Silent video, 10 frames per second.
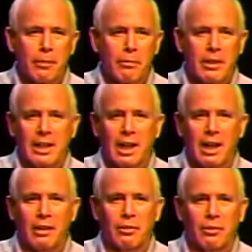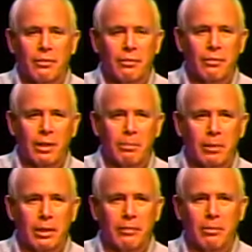3 guys,
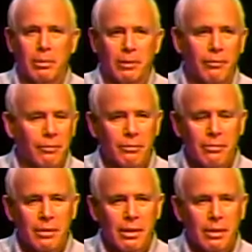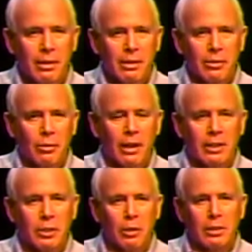unbelievable. So I
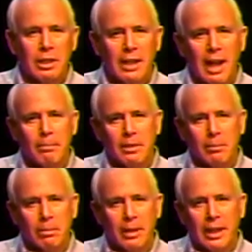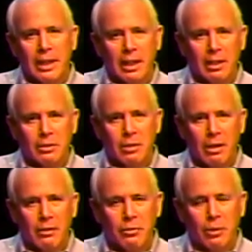showed Clapton playing a
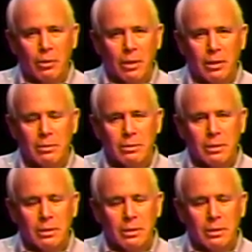guitar solo